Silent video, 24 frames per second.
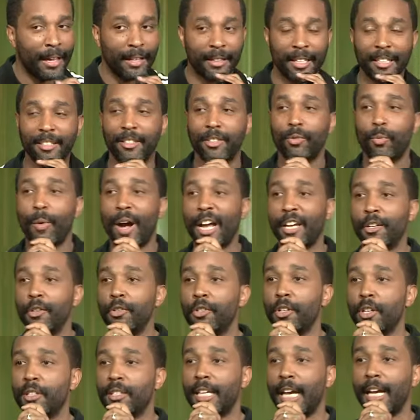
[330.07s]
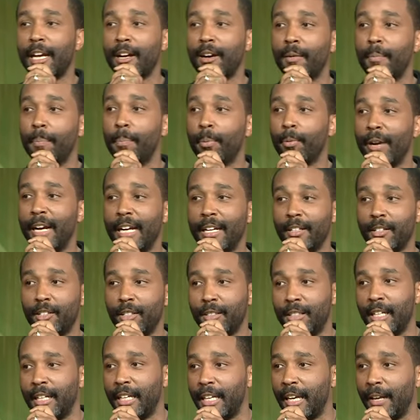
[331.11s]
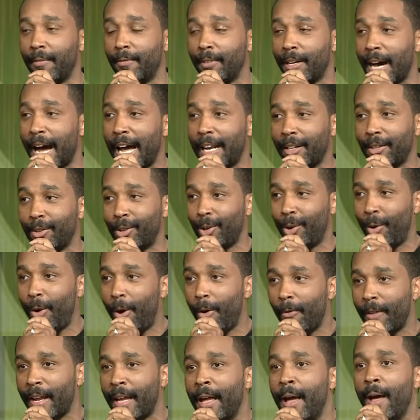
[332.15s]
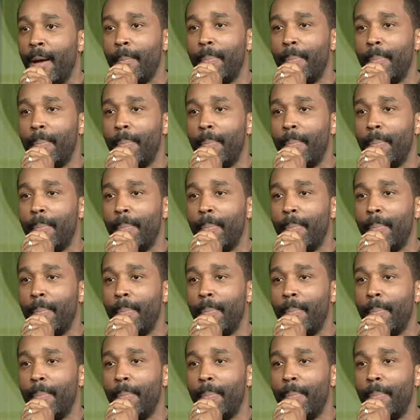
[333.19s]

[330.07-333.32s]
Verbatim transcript: This is why you should take a break just to give God glory